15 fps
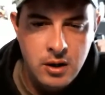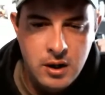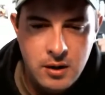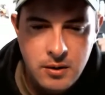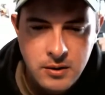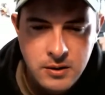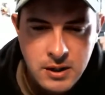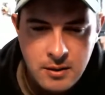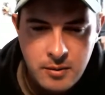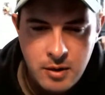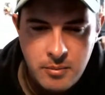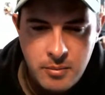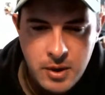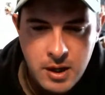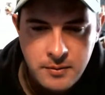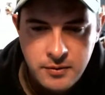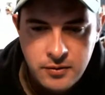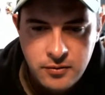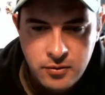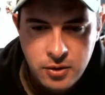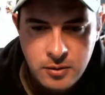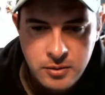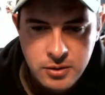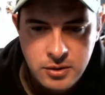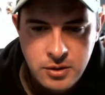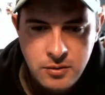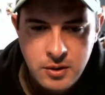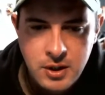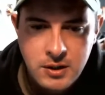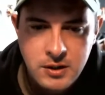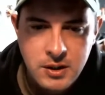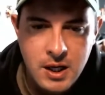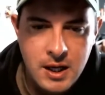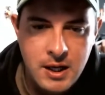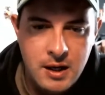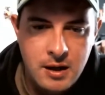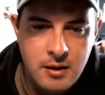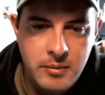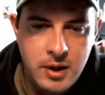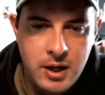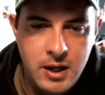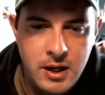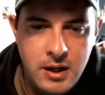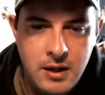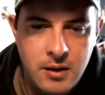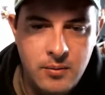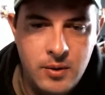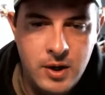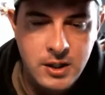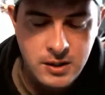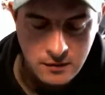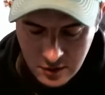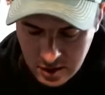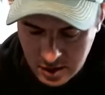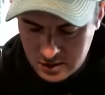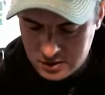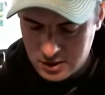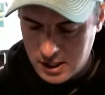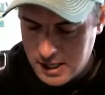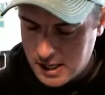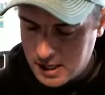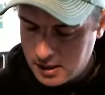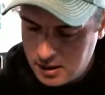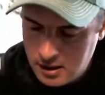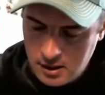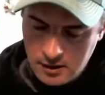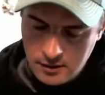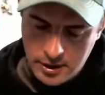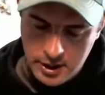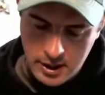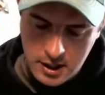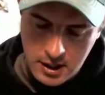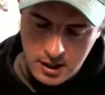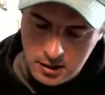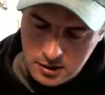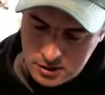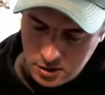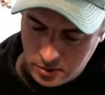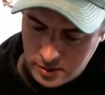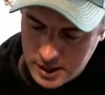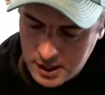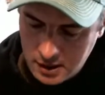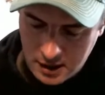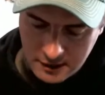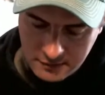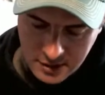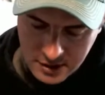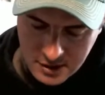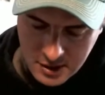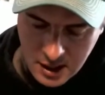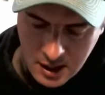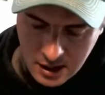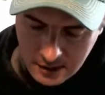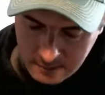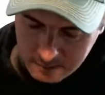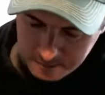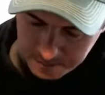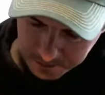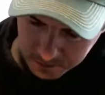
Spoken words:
I was at my mom's for almost 2 weeks, got out behind on watching videos. Yeah. So when I left the state